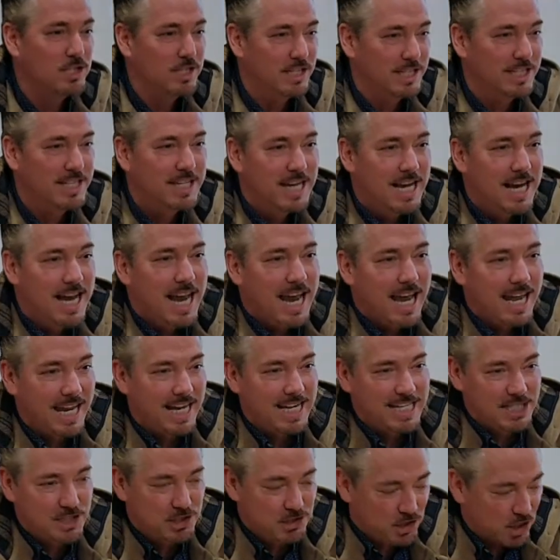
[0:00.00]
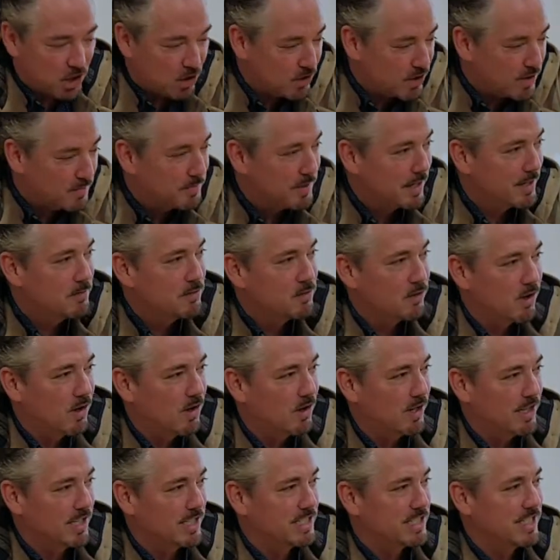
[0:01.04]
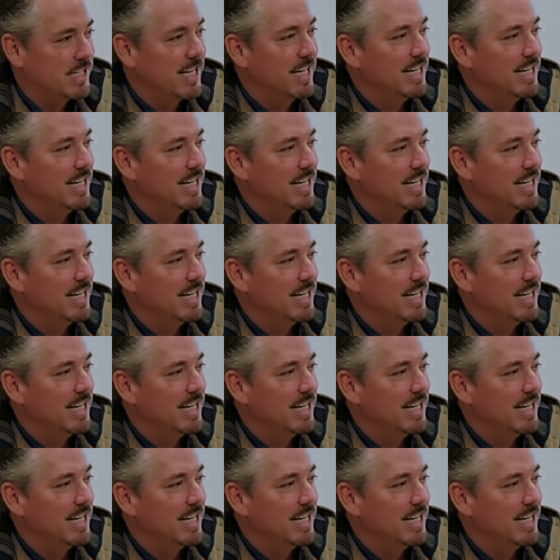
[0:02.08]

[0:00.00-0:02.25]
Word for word: in and I showed them my drawings.